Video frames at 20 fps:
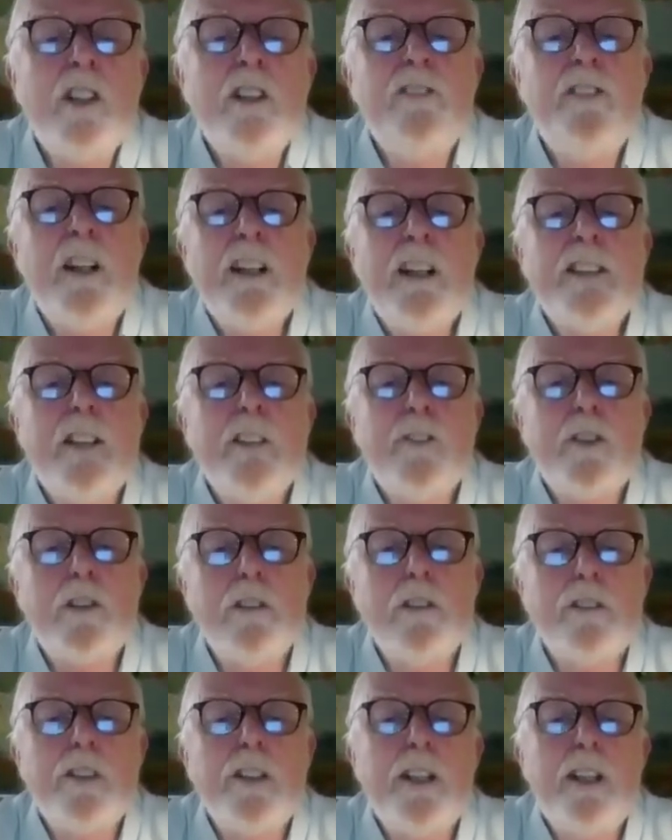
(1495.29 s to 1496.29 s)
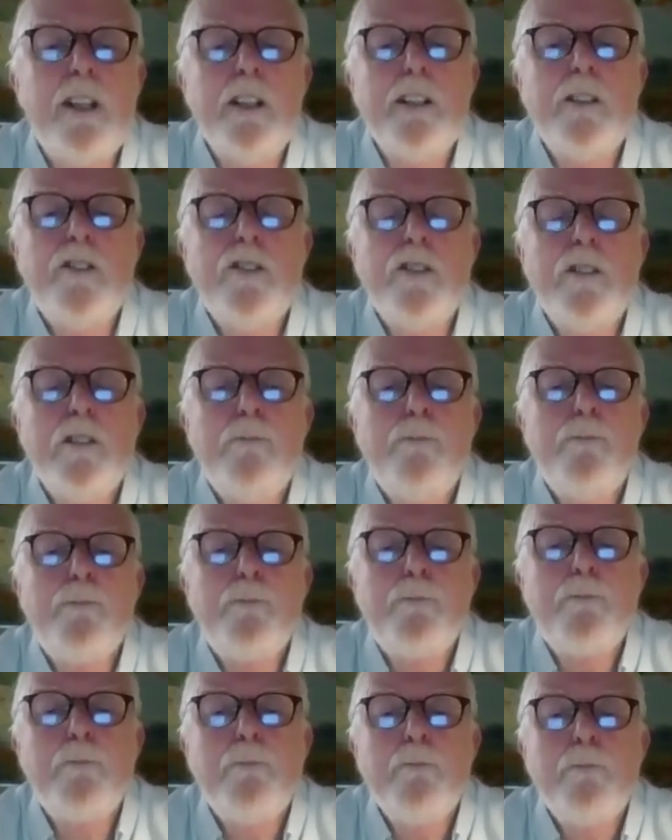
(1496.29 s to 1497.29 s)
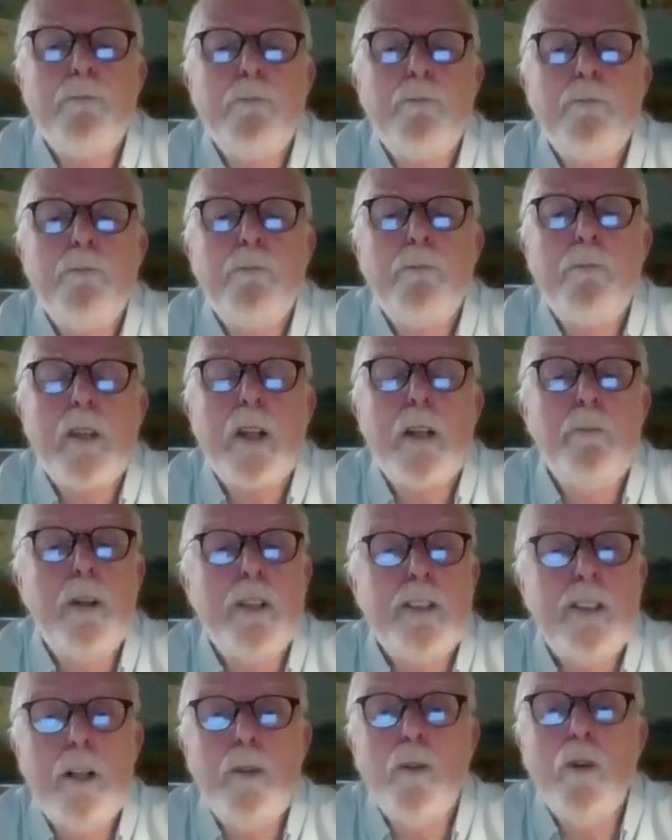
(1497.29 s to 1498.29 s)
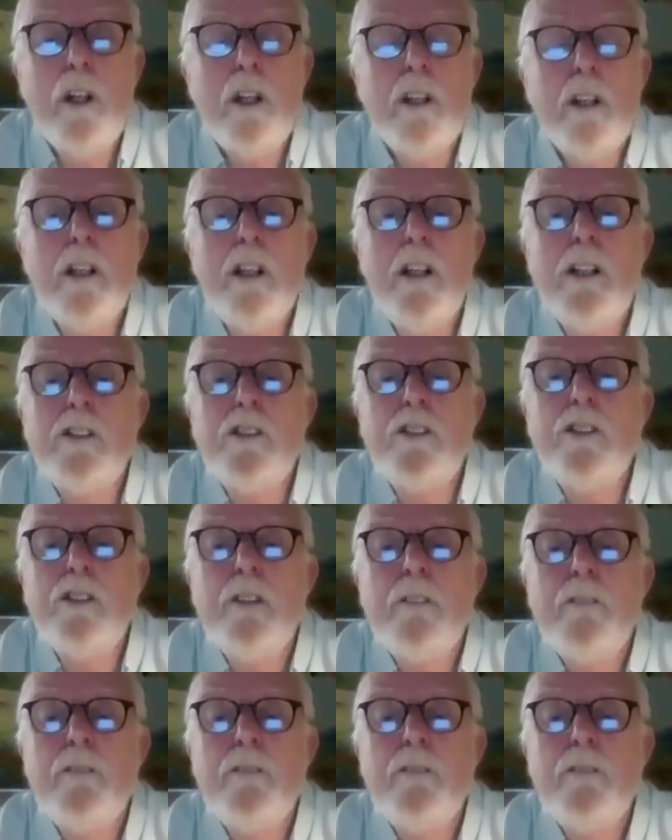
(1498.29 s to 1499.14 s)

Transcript: are very difficult to gauge, but they were large.